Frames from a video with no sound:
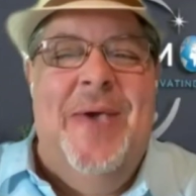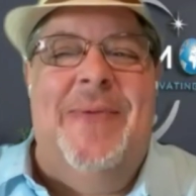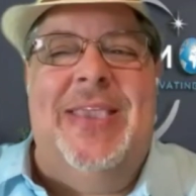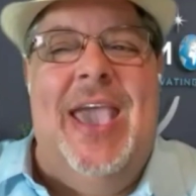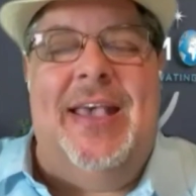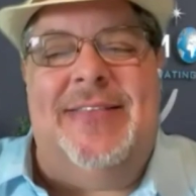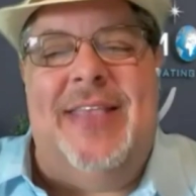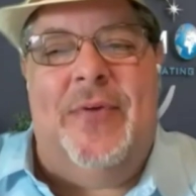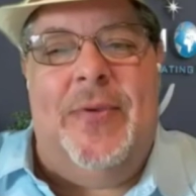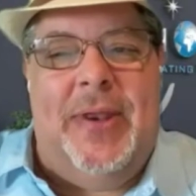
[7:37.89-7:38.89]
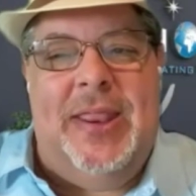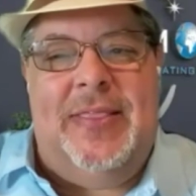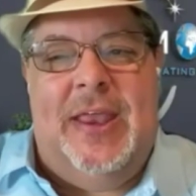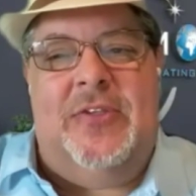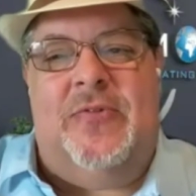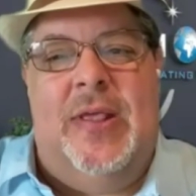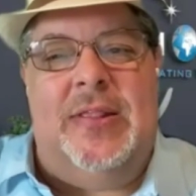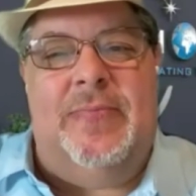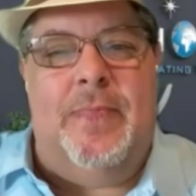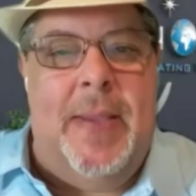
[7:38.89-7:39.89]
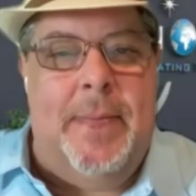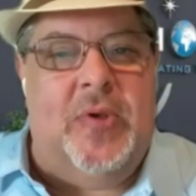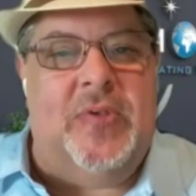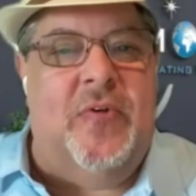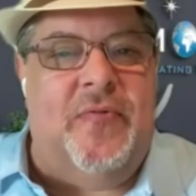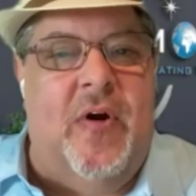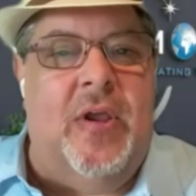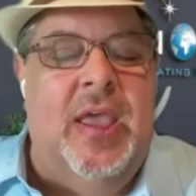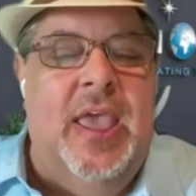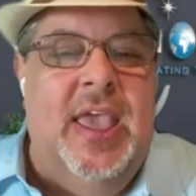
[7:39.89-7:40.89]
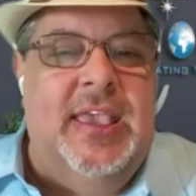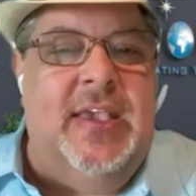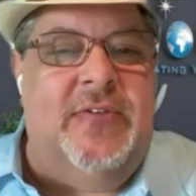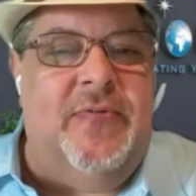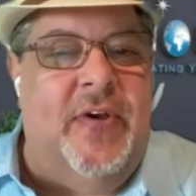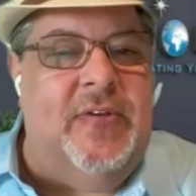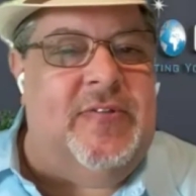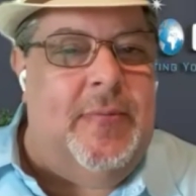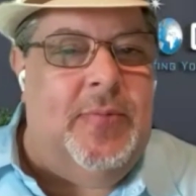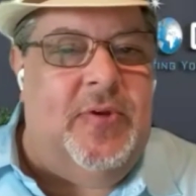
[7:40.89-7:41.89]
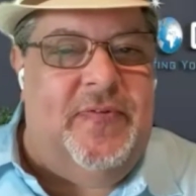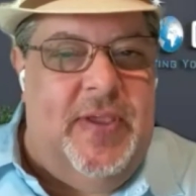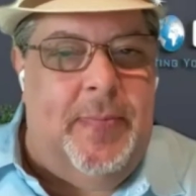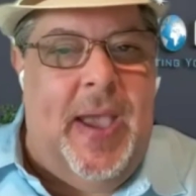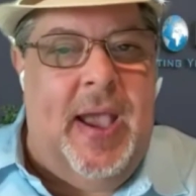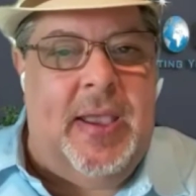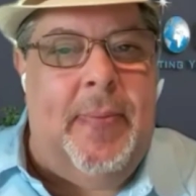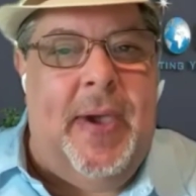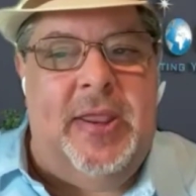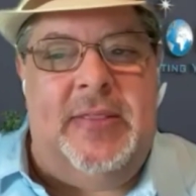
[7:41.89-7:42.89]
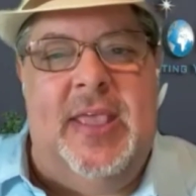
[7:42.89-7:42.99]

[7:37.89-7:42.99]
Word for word: But yes, everybody that has read my book so far gives very similar feedback about it, mm.